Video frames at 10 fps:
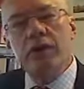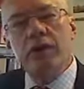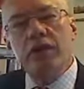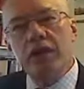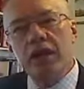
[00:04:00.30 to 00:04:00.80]

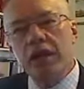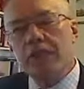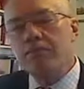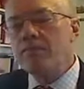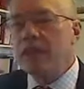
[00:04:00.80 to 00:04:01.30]
the
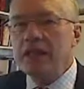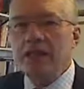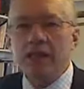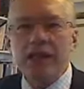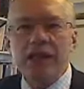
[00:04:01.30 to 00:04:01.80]

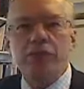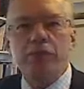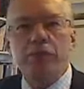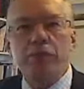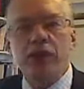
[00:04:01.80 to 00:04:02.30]
intellectual
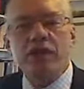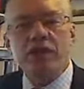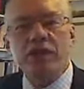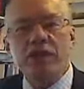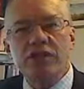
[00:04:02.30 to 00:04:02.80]

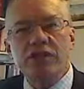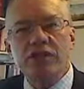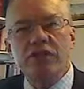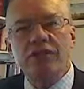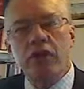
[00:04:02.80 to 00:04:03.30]
processes that
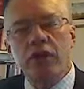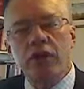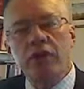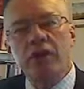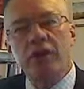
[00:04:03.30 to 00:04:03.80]
have gone
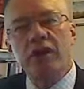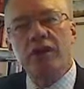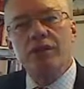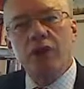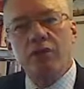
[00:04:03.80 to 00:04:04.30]
on
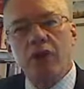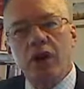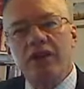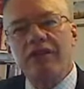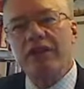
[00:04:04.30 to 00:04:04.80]
to
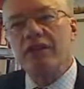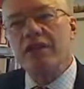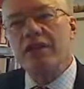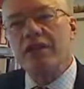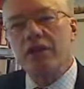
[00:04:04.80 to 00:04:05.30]
arrive at
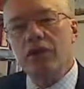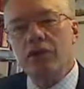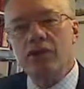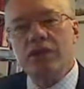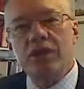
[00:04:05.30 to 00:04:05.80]
the
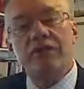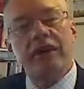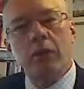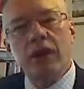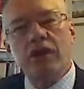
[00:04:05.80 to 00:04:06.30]
conclusion, the
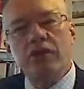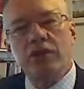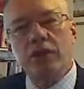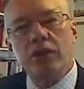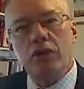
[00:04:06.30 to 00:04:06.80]
valuation
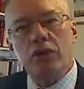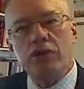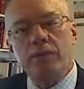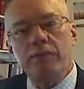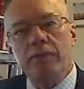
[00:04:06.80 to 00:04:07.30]

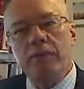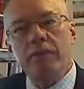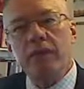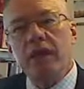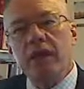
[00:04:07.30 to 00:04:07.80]
conclusion.
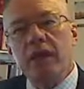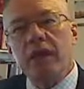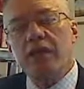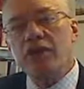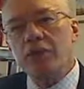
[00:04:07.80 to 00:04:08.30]

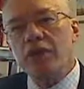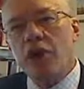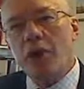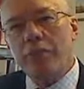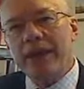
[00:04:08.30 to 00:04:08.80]
And so in the
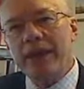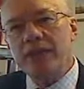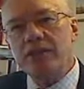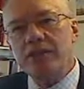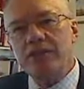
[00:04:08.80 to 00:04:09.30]

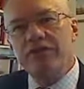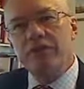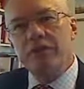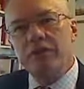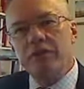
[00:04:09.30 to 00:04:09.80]

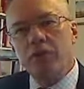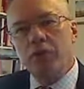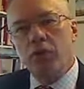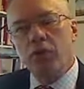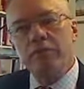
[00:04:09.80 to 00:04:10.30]
comprehensive
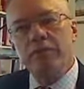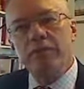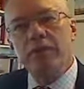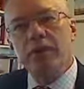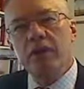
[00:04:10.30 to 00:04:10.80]
report,
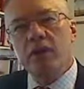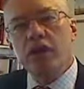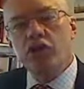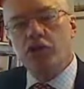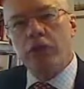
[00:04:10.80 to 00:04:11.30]

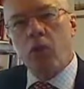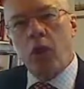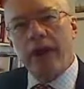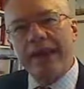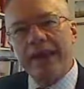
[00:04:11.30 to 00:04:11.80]
it should be
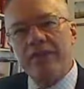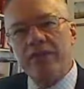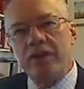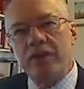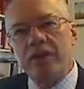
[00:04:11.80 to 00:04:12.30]
quite
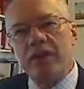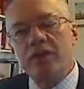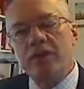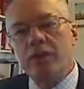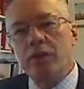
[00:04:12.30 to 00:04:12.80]
evident
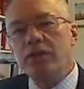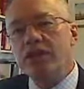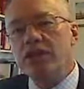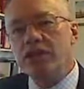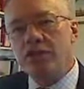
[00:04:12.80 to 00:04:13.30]
that there is a
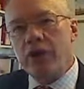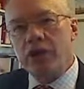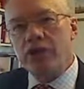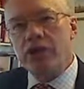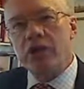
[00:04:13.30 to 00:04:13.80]

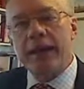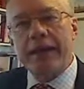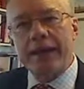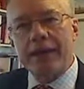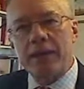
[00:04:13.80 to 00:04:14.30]
structured
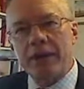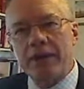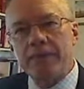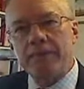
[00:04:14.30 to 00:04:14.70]
argument.